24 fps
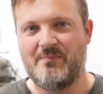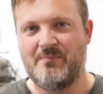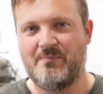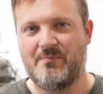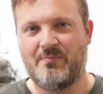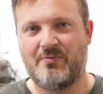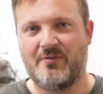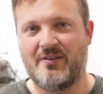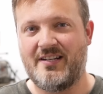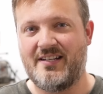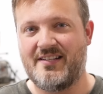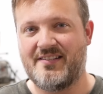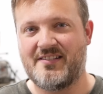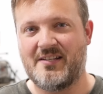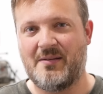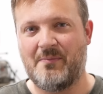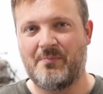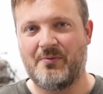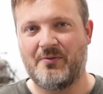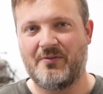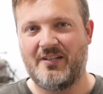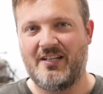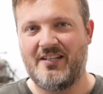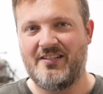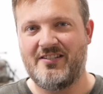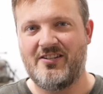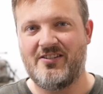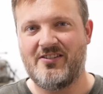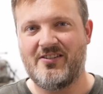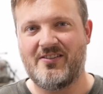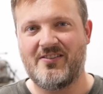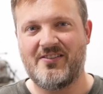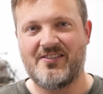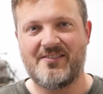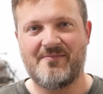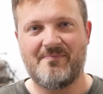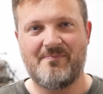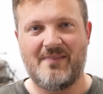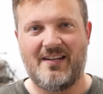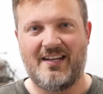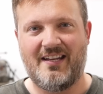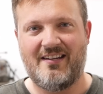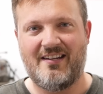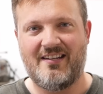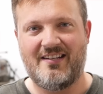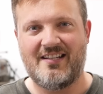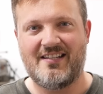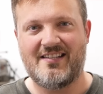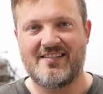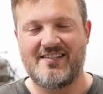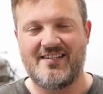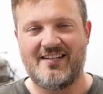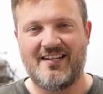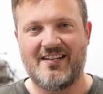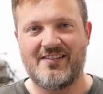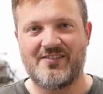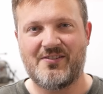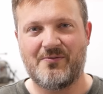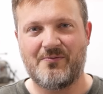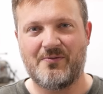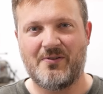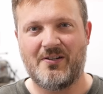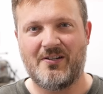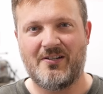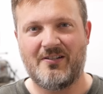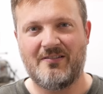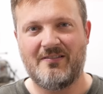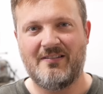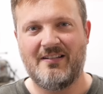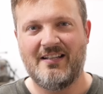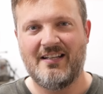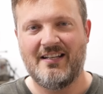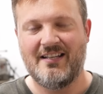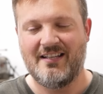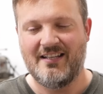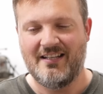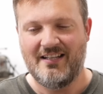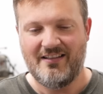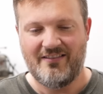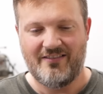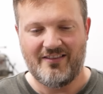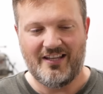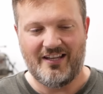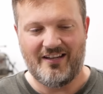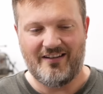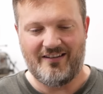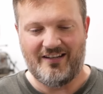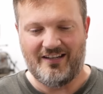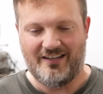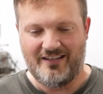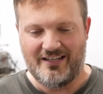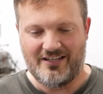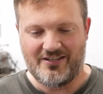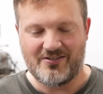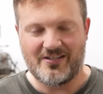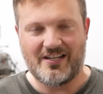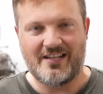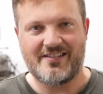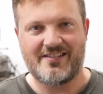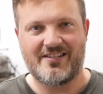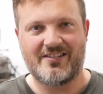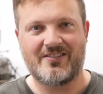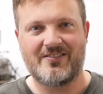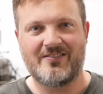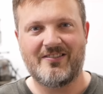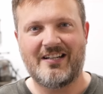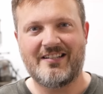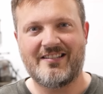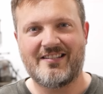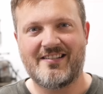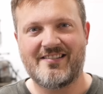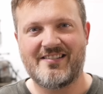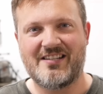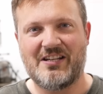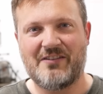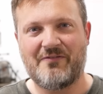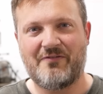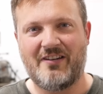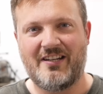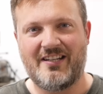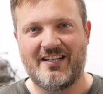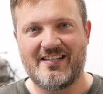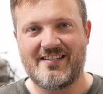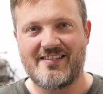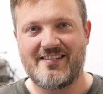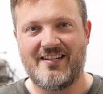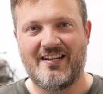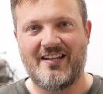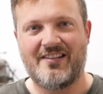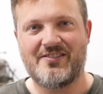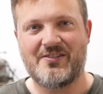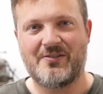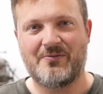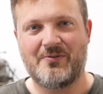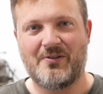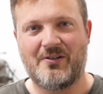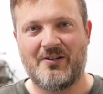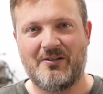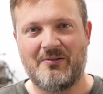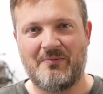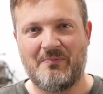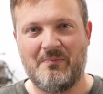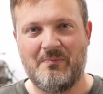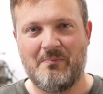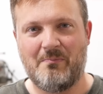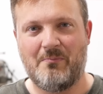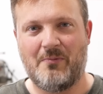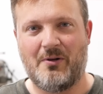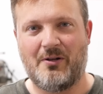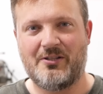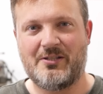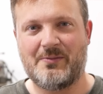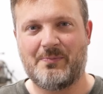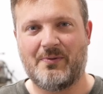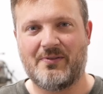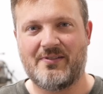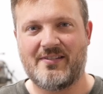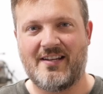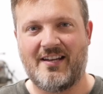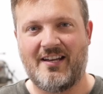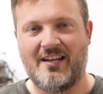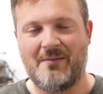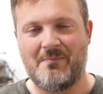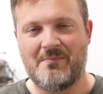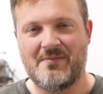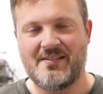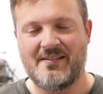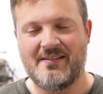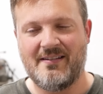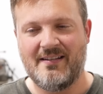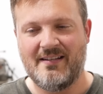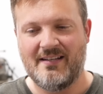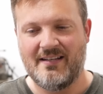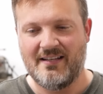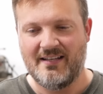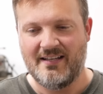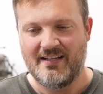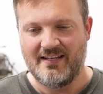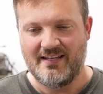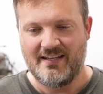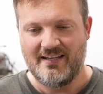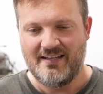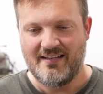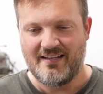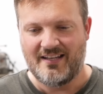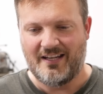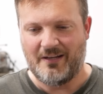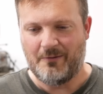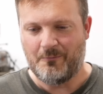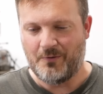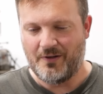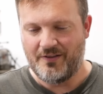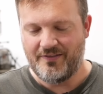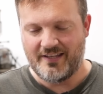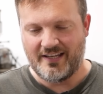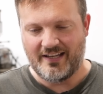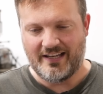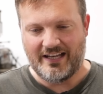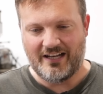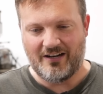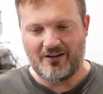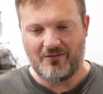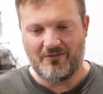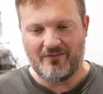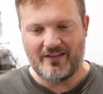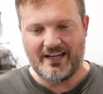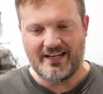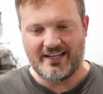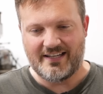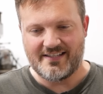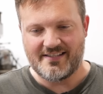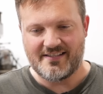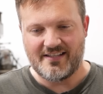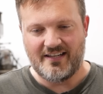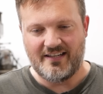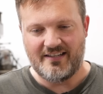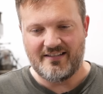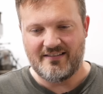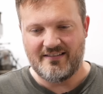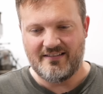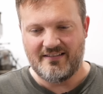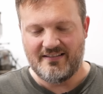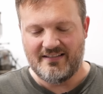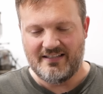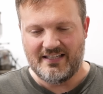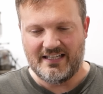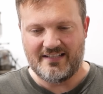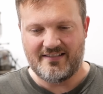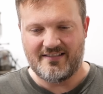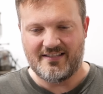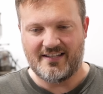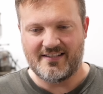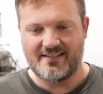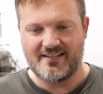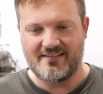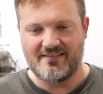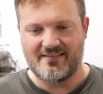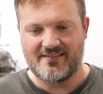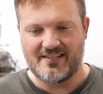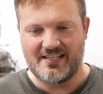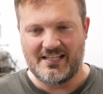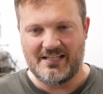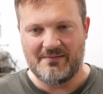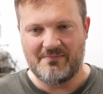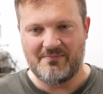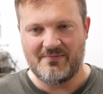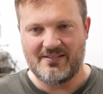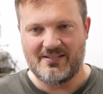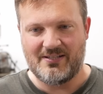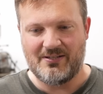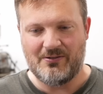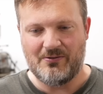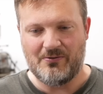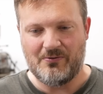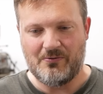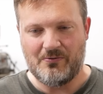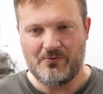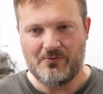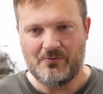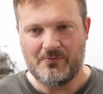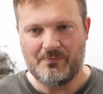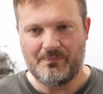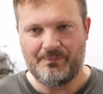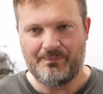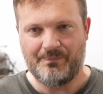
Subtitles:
pretty simple integers and it gets the answer wrong. Then it tries to correct itself and it gets the answer wrong multiple times. And one thing I don't like is that it doesn't seem to